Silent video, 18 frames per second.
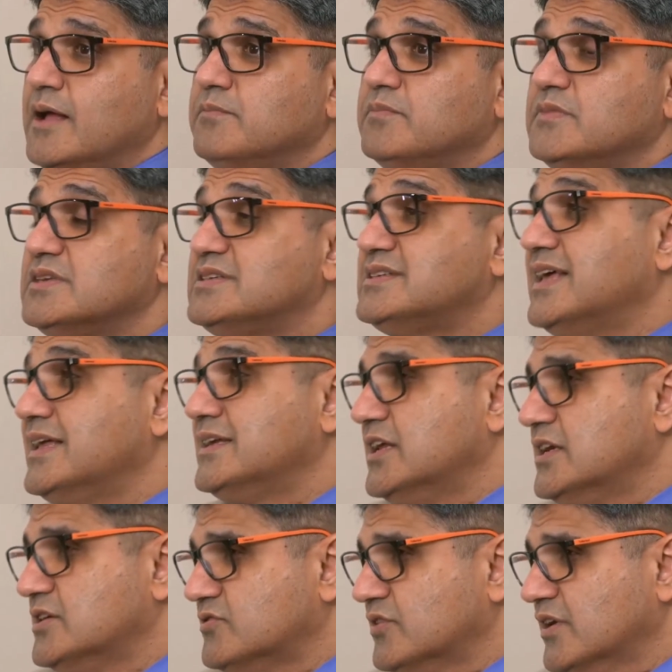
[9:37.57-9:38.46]

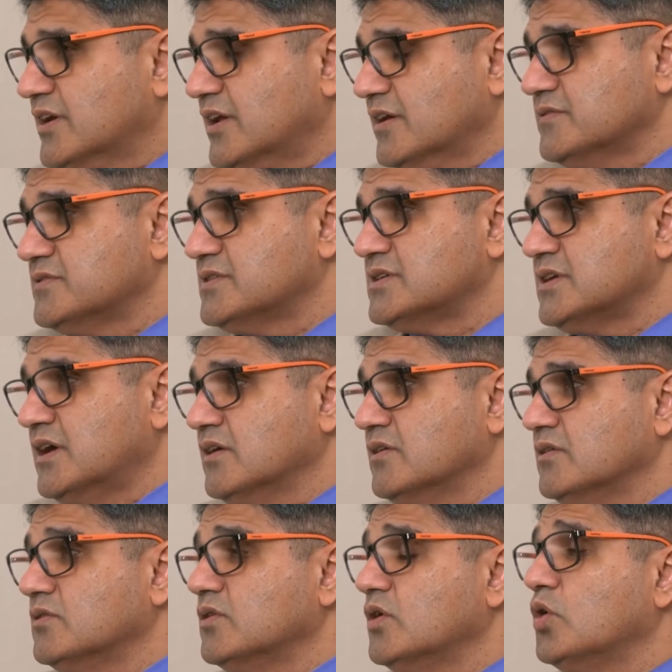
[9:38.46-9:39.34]
sedentary
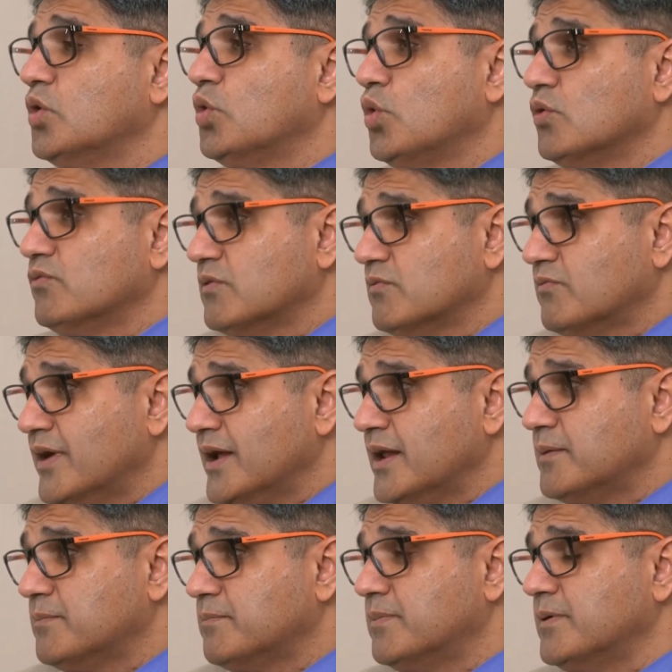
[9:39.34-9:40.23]
lifestyle,
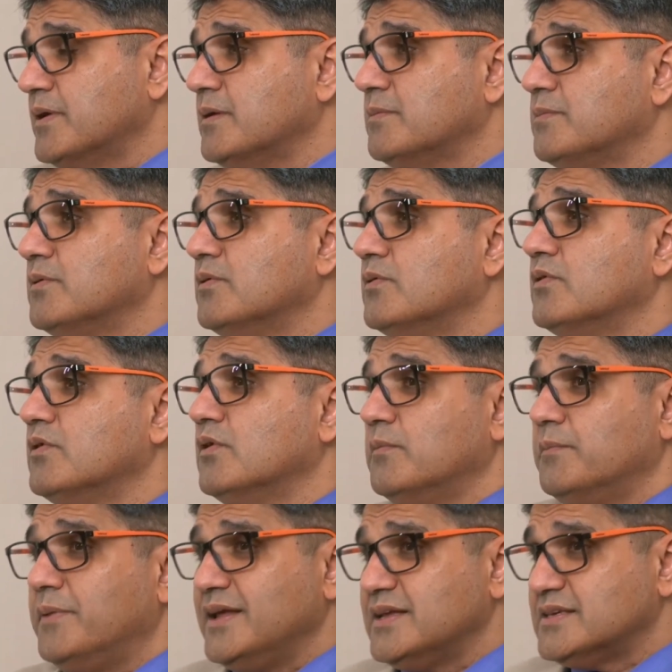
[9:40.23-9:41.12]
overweight people,
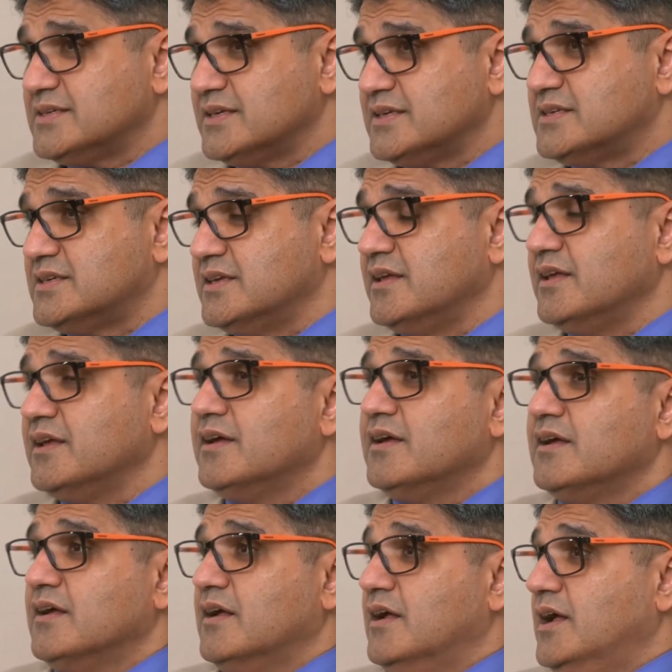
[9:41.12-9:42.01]
obesity.
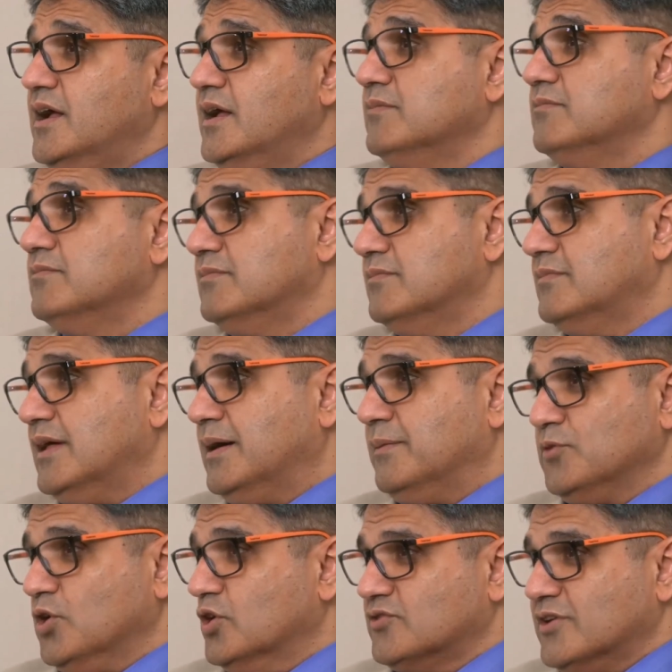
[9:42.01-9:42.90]
I'm
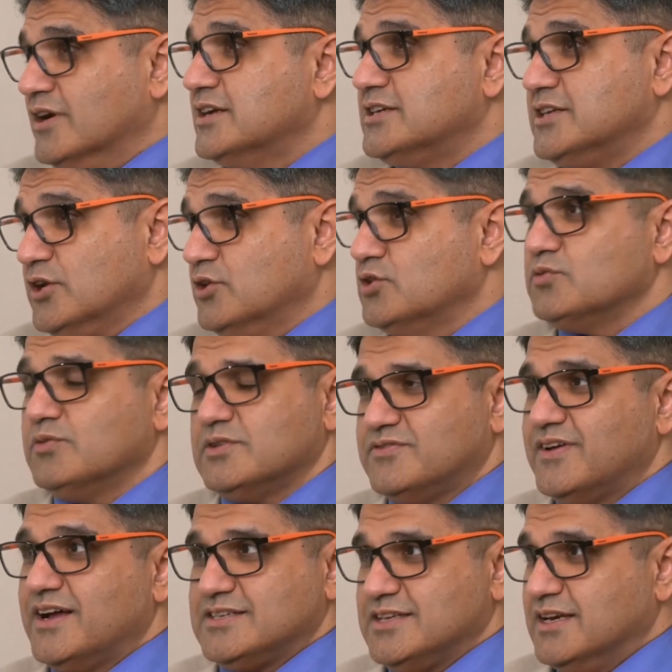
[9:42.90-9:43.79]
not trying to take you towards
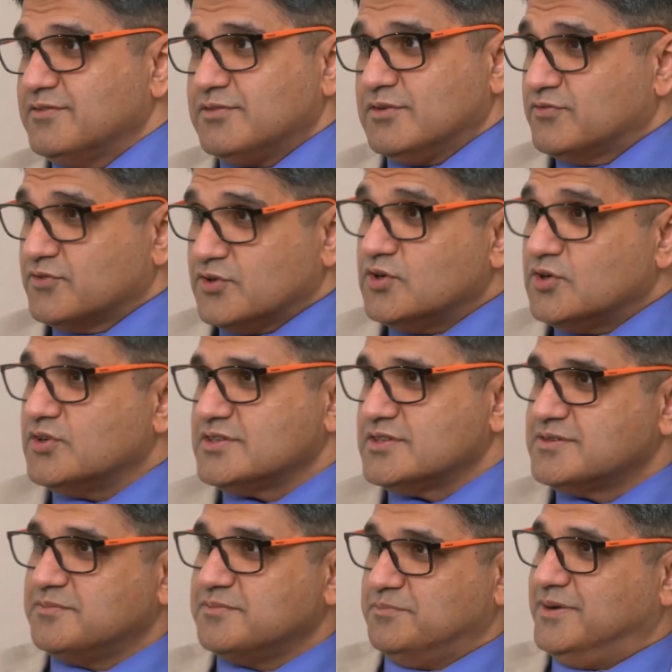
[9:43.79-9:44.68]
fatty liver, of
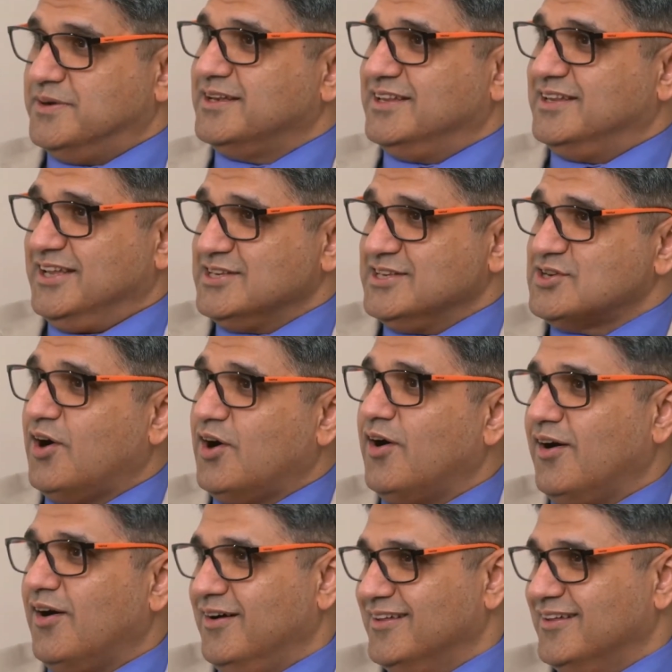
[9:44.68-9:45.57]
course, but these are